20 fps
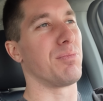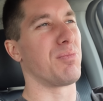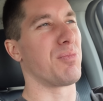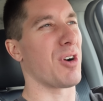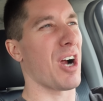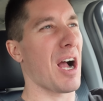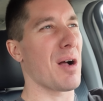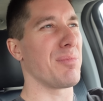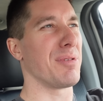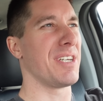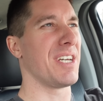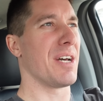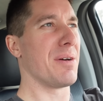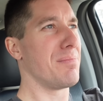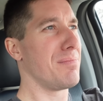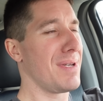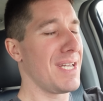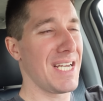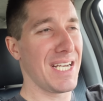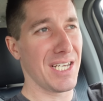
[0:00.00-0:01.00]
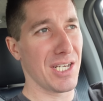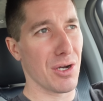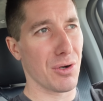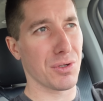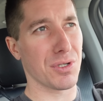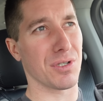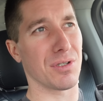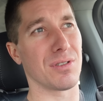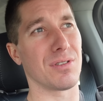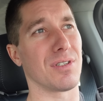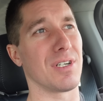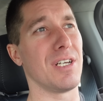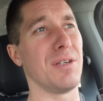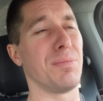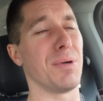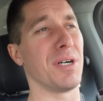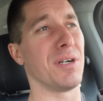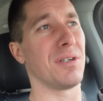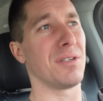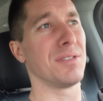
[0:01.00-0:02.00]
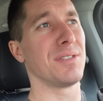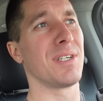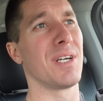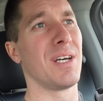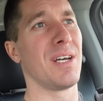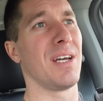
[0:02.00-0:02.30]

probably a mediocre rebuild.